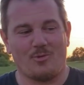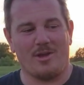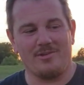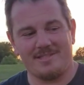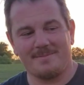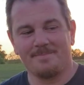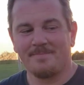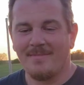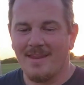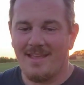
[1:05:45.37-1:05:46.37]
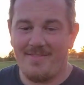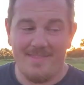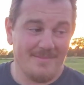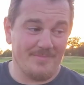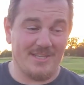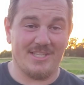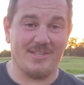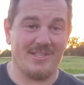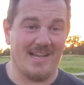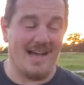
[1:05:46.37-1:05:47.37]
Gross. This
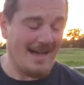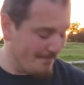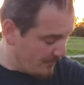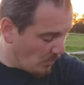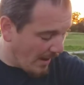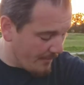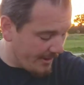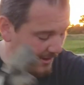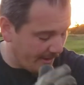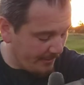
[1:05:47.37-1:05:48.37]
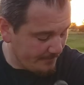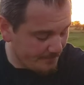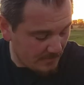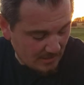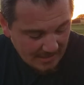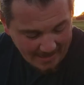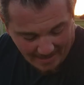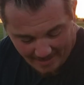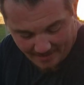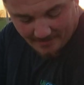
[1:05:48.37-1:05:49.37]
is um, why we're here. Look at that guy